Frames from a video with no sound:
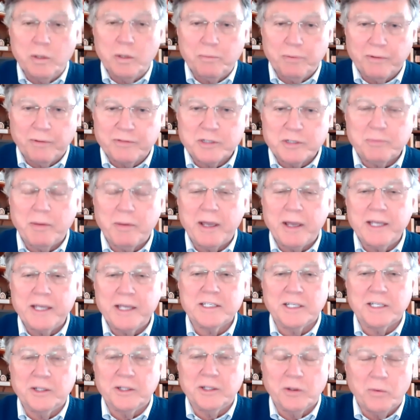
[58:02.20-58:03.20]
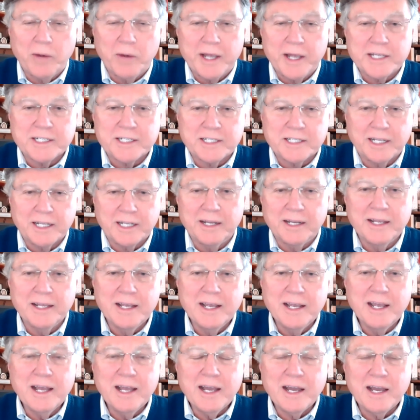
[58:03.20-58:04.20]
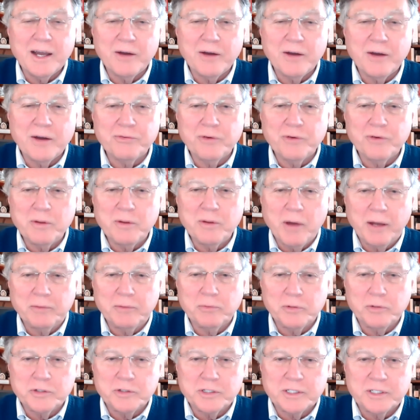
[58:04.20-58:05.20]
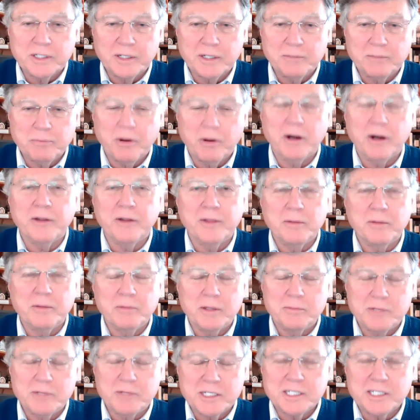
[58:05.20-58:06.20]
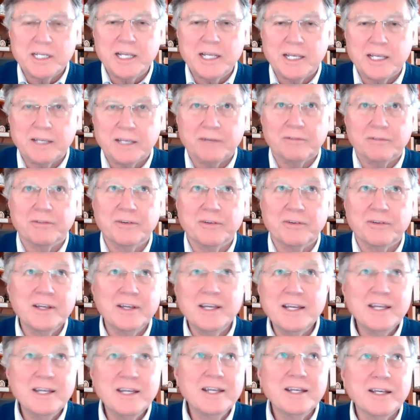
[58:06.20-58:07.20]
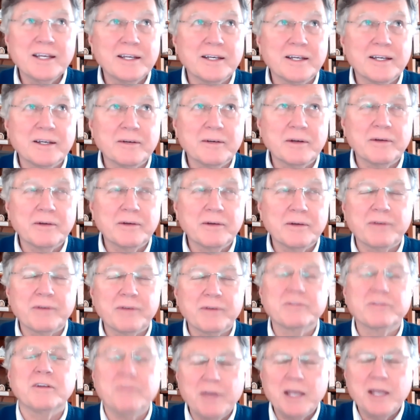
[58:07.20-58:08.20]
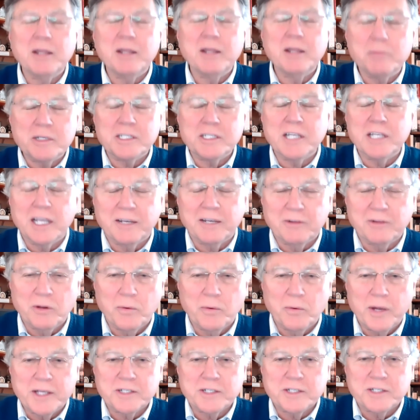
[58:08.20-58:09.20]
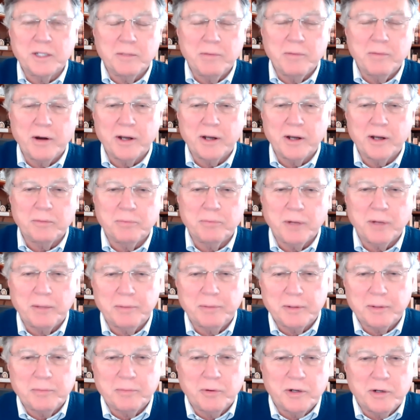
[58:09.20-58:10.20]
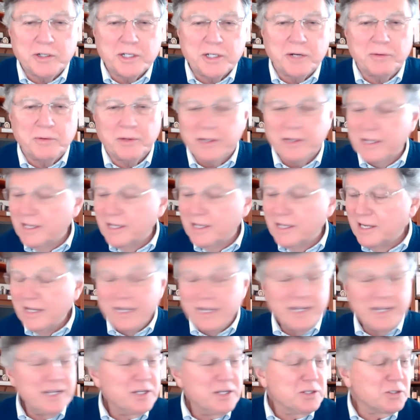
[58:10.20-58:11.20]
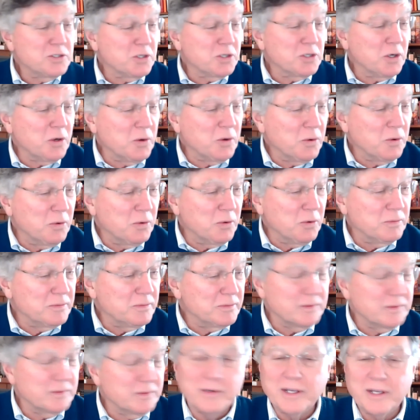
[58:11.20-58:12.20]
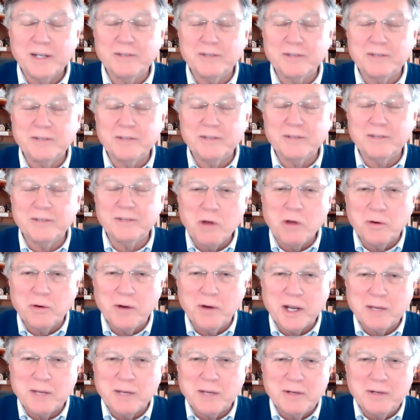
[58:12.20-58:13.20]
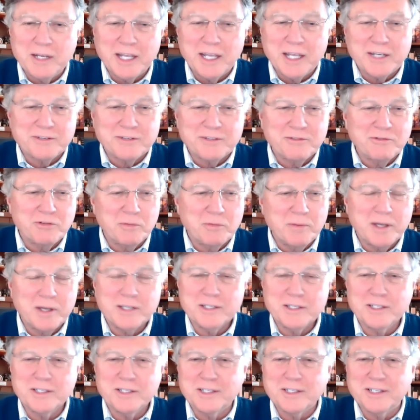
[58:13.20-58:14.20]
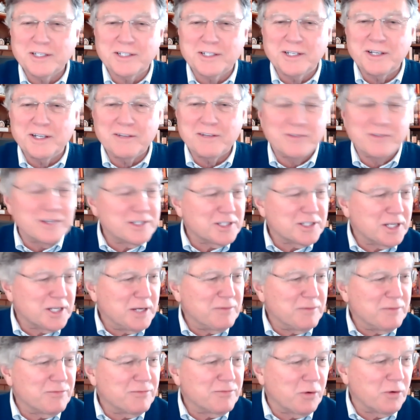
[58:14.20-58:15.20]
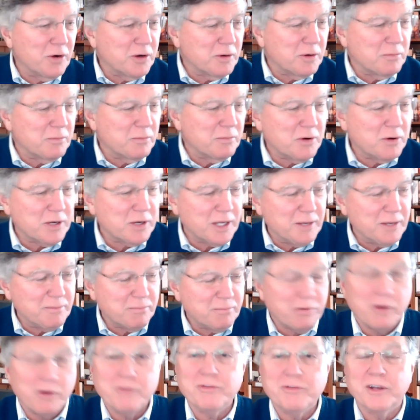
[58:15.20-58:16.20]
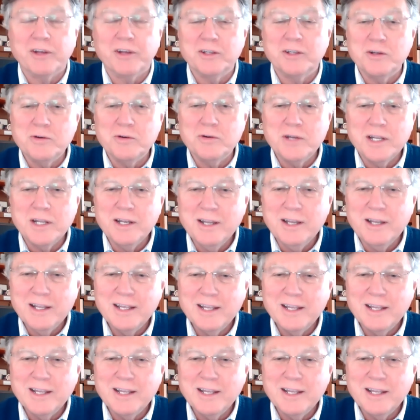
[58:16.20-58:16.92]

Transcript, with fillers: of space in the West and how Fremont was uh, part of the, the mystique of, uh, of, of conveying the mystique of the West to the American public more generally. So you get a very strong recommendation from us, Steve Inskeep, for your book, Imperfect Union.